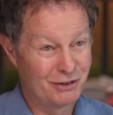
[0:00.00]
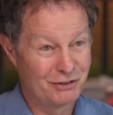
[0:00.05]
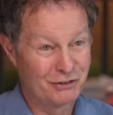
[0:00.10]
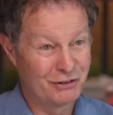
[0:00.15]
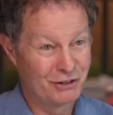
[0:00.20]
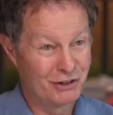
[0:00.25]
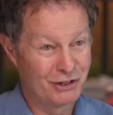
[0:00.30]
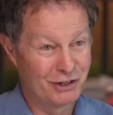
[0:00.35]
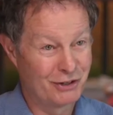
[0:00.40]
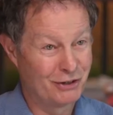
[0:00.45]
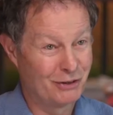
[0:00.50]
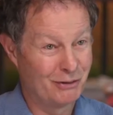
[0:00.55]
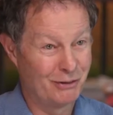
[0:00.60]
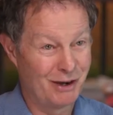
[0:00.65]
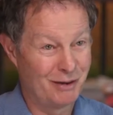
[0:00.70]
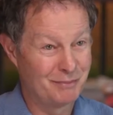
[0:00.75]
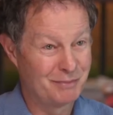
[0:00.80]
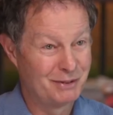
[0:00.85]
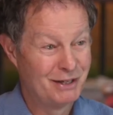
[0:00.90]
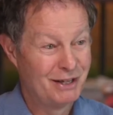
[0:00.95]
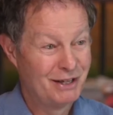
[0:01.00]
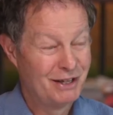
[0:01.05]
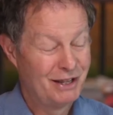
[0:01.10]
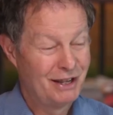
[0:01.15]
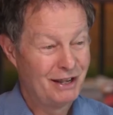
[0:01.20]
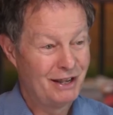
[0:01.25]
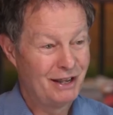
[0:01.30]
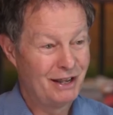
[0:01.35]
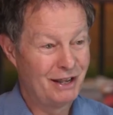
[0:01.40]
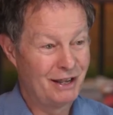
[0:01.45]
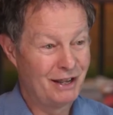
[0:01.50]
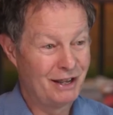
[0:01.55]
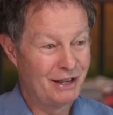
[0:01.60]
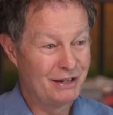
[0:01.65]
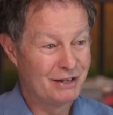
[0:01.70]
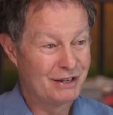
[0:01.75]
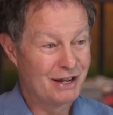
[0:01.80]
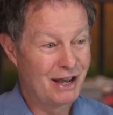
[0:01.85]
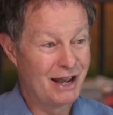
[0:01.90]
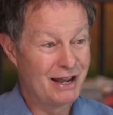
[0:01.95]
vegetarian co-op,
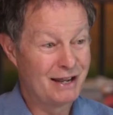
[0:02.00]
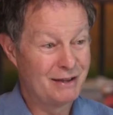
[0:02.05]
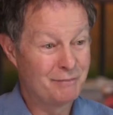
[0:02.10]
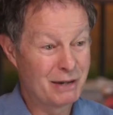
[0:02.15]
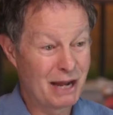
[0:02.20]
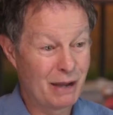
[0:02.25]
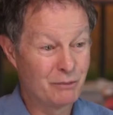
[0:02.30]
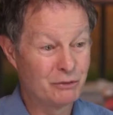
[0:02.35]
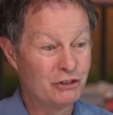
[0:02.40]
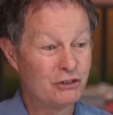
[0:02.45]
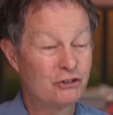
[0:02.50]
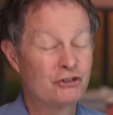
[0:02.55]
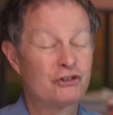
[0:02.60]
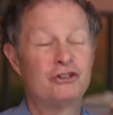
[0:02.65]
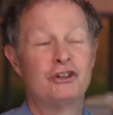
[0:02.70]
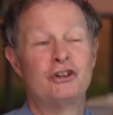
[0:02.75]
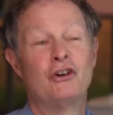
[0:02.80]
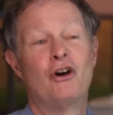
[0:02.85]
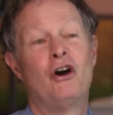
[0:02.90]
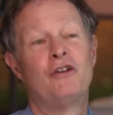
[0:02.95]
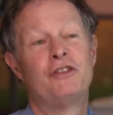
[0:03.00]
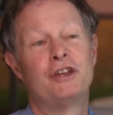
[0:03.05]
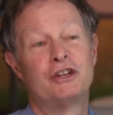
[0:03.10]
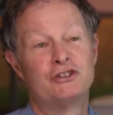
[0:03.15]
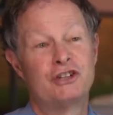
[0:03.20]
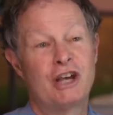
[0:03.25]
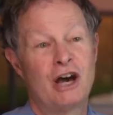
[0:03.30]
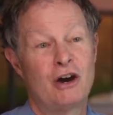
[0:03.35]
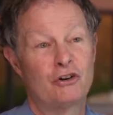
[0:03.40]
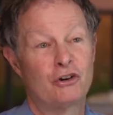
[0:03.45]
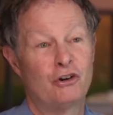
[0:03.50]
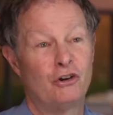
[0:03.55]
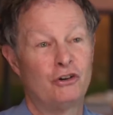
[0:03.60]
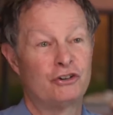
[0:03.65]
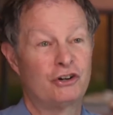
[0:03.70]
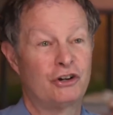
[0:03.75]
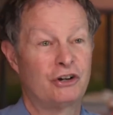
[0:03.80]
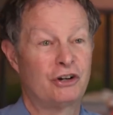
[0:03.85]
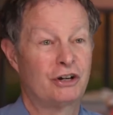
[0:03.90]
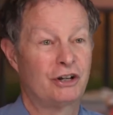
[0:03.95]
and I but I was interested in all things
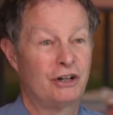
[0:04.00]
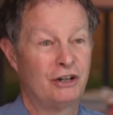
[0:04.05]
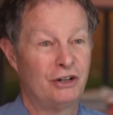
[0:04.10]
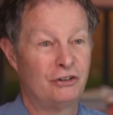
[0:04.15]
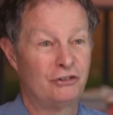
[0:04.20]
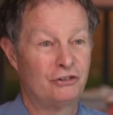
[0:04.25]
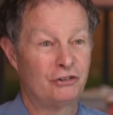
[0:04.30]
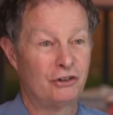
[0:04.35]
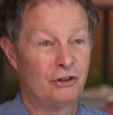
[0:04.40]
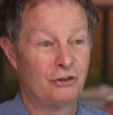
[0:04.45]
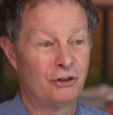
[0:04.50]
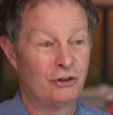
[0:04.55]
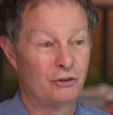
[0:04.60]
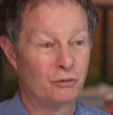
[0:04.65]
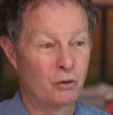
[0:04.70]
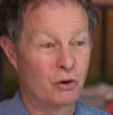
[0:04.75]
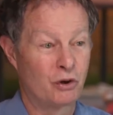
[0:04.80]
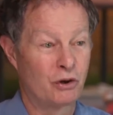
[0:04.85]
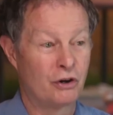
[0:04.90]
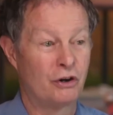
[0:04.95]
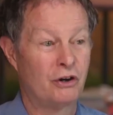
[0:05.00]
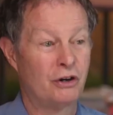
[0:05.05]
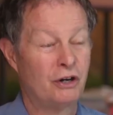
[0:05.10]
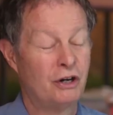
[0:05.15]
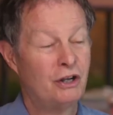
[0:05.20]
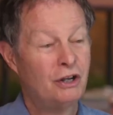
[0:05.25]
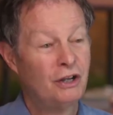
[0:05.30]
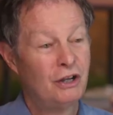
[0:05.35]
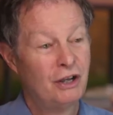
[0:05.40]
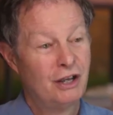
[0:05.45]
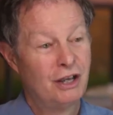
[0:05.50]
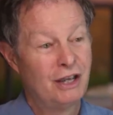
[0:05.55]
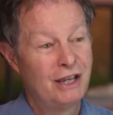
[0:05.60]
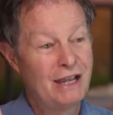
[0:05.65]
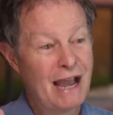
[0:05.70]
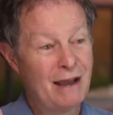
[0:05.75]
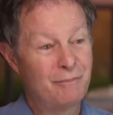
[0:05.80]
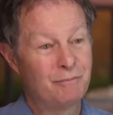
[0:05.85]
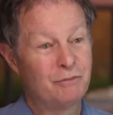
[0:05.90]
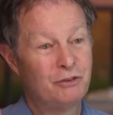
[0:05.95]
counterculture, and so there were,
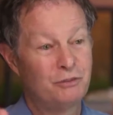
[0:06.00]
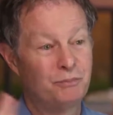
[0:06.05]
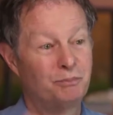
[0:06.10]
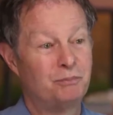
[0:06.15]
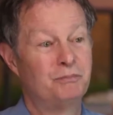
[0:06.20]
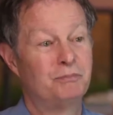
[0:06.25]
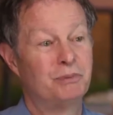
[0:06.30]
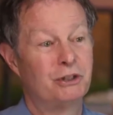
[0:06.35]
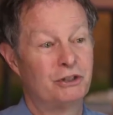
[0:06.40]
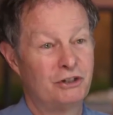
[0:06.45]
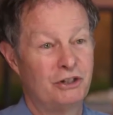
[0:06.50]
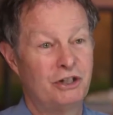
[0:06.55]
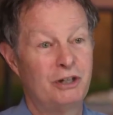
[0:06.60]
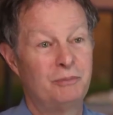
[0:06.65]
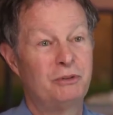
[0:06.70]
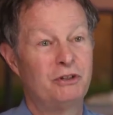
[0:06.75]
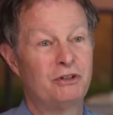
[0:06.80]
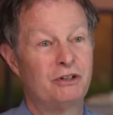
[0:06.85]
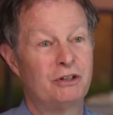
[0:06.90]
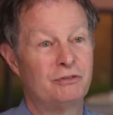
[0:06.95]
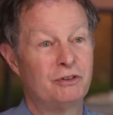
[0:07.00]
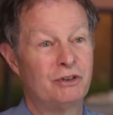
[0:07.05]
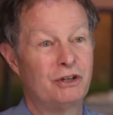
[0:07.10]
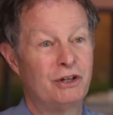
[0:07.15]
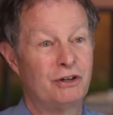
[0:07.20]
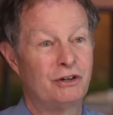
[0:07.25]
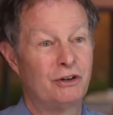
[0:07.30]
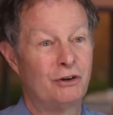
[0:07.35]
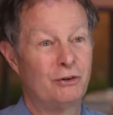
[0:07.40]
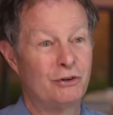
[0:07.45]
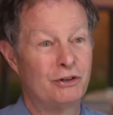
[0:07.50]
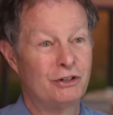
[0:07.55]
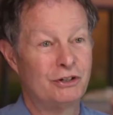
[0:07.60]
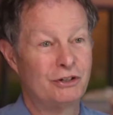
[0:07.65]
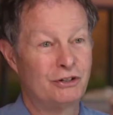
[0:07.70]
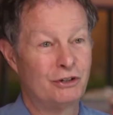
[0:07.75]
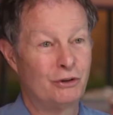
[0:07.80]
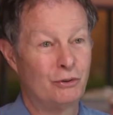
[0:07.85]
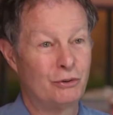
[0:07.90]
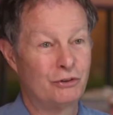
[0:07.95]
yeah, just a bunch of hippies living there, going
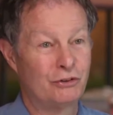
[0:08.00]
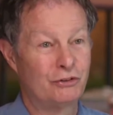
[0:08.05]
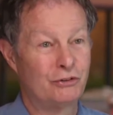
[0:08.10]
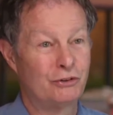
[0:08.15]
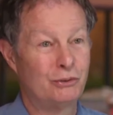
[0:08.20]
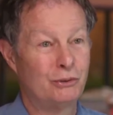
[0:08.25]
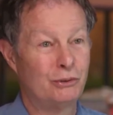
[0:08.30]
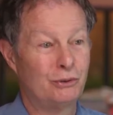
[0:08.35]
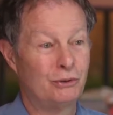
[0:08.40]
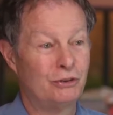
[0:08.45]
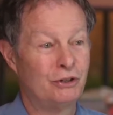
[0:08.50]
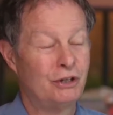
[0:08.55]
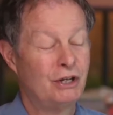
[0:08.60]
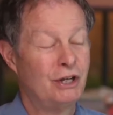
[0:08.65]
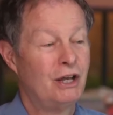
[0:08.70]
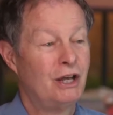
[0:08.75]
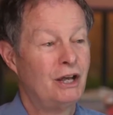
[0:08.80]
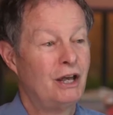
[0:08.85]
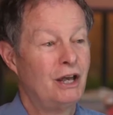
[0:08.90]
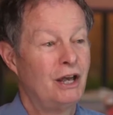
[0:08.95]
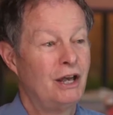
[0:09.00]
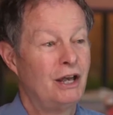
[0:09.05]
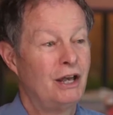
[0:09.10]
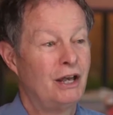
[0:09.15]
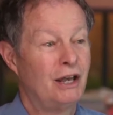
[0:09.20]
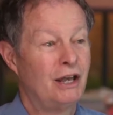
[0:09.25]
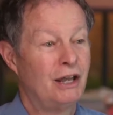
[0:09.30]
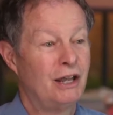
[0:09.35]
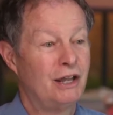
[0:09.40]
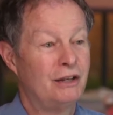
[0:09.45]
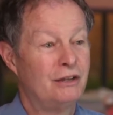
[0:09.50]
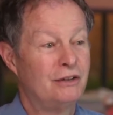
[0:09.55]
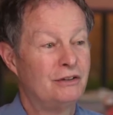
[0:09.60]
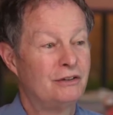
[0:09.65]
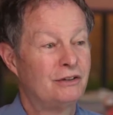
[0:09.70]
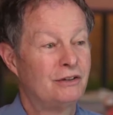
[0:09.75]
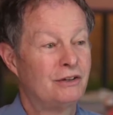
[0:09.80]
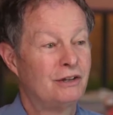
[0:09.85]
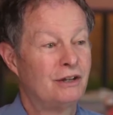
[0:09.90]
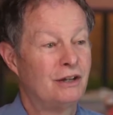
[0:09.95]
to going to school,
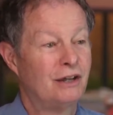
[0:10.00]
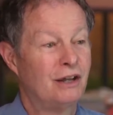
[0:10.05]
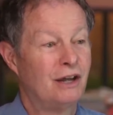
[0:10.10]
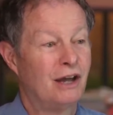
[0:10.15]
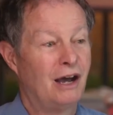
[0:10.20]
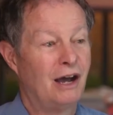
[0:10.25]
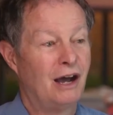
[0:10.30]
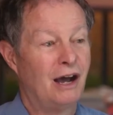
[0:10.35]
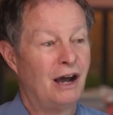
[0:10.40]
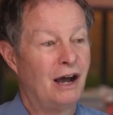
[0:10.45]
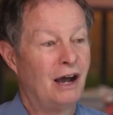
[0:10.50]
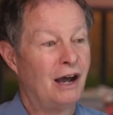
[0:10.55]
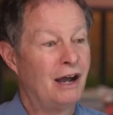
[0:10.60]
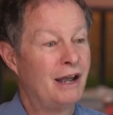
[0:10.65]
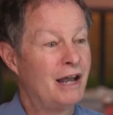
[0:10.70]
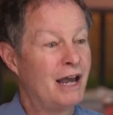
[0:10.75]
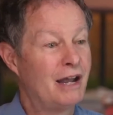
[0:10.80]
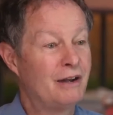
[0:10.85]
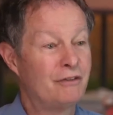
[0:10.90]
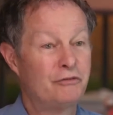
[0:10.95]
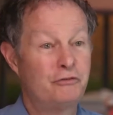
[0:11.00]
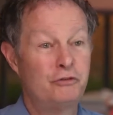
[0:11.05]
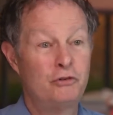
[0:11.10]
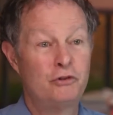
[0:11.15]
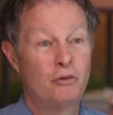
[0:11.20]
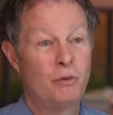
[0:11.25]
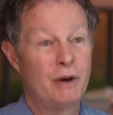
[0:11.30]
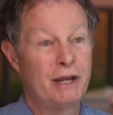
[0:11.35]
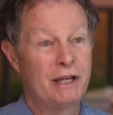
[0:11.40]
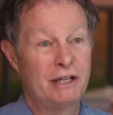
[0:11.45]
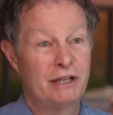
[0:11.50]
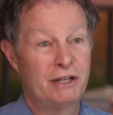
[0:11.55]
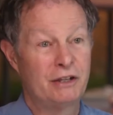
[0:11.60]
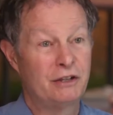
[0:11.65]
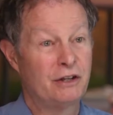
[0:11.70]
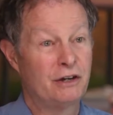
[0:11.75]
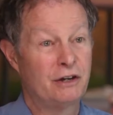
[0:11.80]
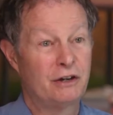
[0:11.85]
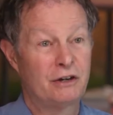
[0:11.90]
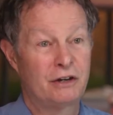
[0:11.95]
and I had a food
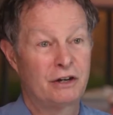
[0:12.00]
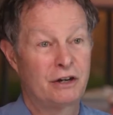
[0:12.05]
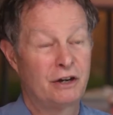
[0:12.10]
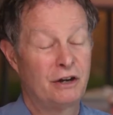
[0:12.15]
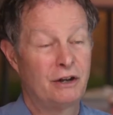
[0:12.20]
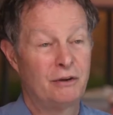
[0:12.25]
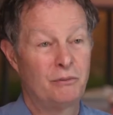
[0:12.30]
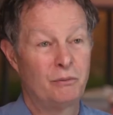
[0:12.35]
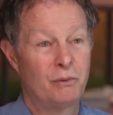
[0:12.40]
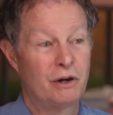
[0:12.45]
awakening there, mm -hmm.